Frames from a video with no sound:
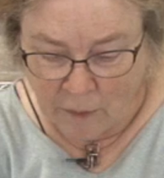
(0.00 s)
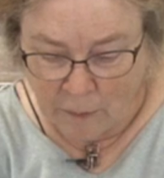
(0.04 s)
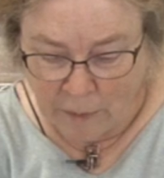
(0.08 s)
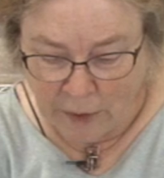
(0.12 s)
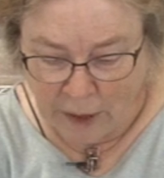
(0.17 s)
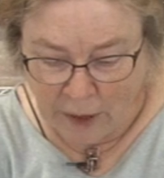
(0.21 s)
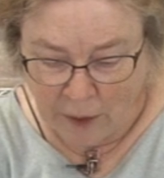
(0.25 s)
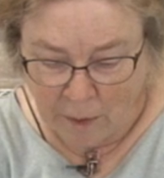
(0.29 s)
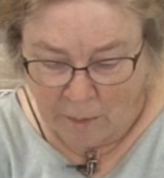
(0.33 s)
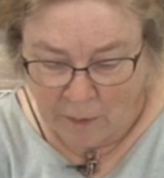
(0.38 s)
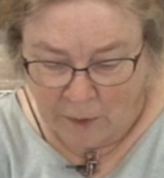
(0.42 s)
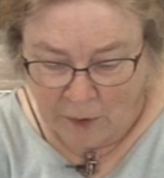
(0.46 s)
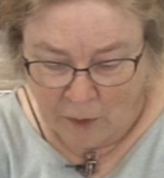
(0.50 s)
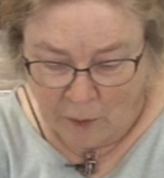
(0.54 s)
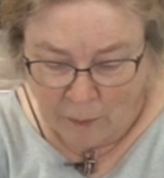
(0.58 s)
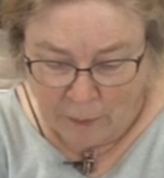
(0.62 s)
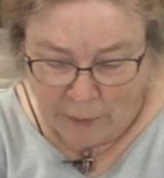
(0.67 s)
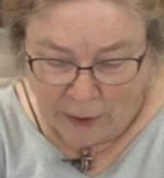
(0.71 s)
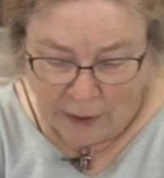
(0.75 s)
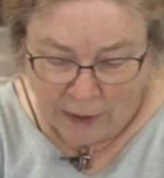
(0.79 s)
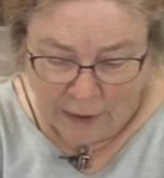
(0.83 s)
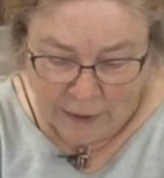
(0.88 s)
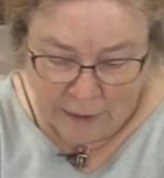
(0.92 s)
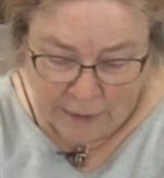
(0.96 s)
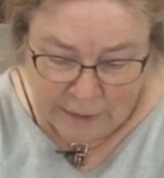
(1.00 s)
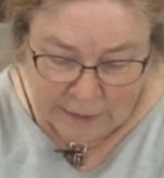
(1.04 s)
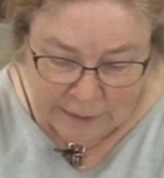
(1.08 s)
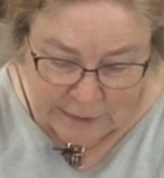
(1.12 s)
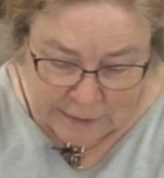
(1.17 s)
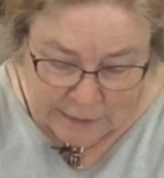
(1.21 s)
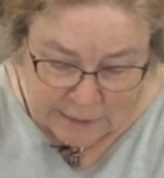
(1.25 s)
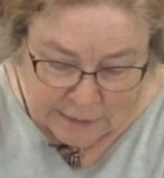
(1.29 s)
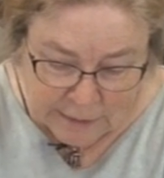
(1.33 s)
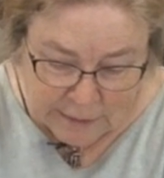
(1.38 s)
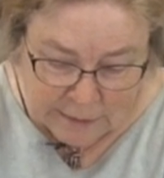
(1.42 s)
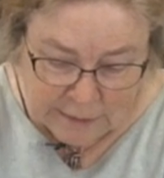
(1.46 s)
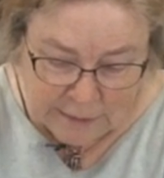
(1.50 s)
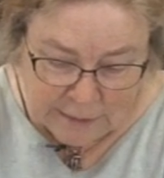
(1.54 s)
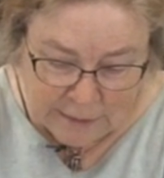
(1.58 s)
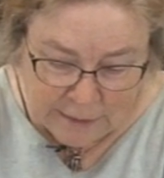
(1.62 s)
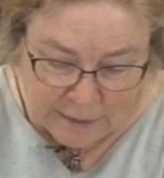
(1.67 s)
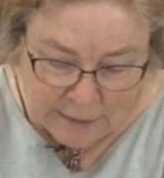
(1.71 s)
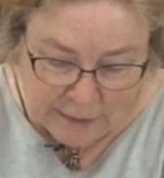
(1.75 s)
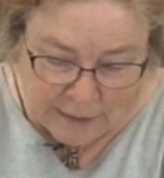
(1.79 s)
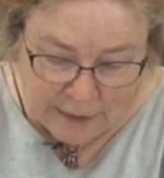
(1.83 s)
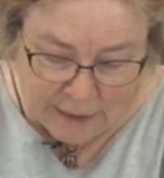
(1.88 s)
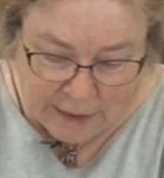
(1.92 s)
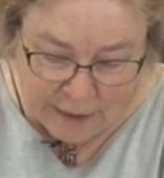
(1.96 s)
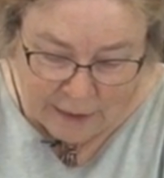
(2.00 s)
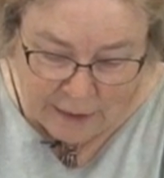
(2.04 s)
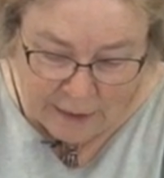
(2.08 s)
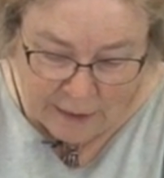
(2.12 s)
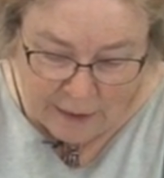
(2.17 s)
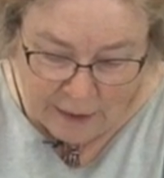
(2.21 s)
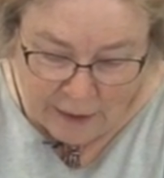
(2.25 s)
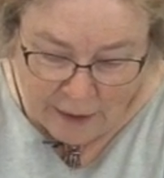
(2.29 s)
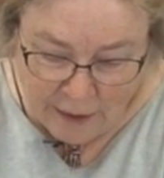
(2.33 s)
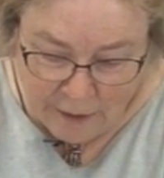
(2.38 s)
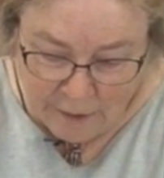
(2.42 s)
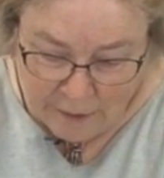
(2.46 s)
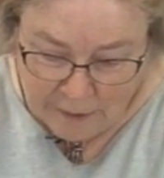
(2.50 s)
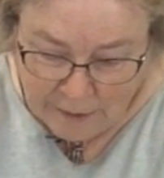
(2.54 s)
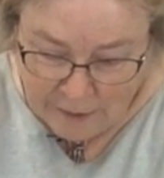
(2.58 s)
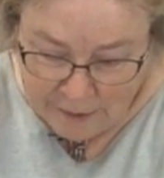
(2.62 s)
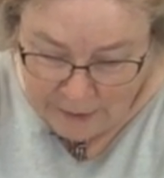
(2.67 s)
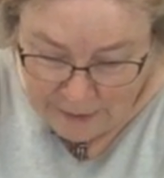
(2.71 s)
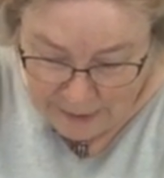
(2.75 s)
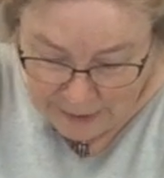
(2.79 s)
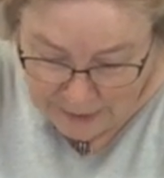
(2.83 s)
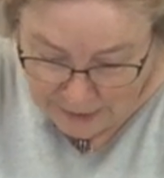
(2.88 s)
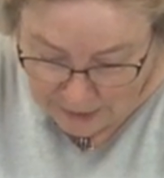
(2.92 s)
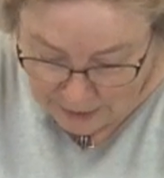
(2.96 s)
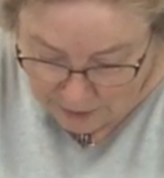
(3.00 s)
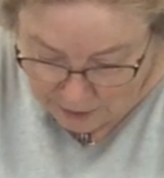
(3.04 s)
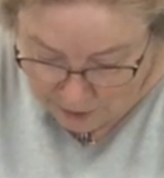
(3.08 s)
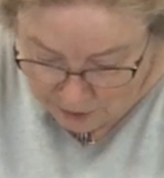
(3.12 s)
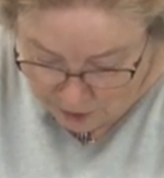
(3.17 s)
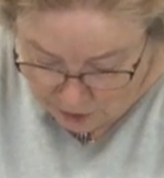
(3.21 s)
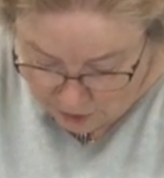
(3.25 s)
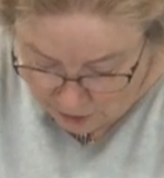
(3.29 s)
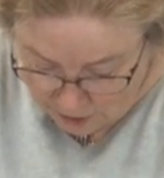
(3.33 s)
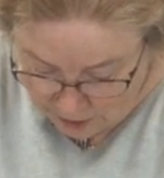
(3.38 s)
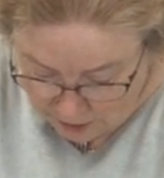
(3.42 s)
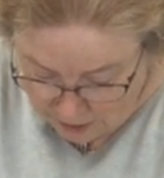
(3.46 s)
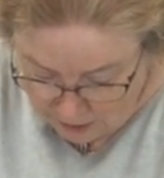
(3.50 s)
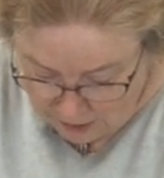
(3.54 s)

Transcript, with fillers: the bottom of your box and out to the edge.